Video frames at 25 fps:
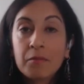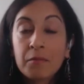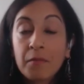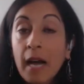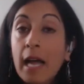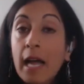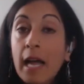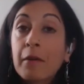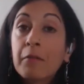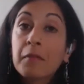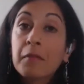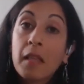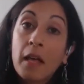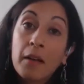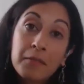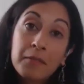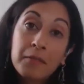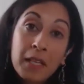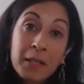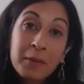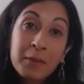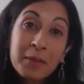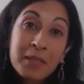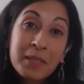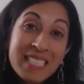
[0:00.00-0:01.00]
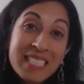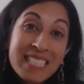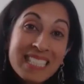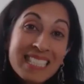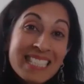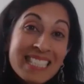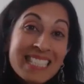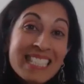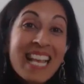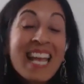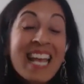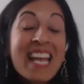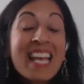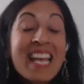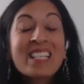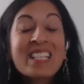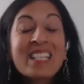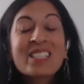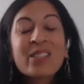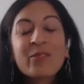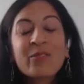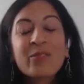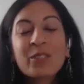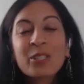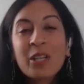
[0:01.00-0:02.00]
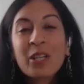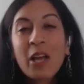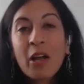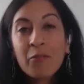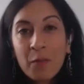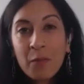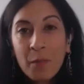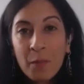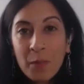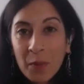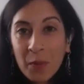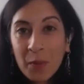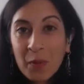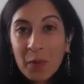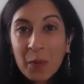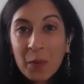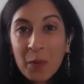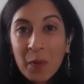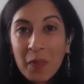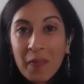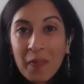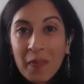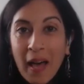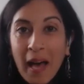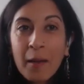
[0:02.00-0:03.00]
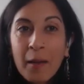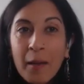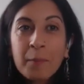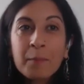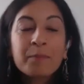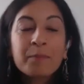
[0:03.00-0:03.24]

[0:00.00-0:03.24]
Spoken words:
5 love languages. So if you're not familiar with that,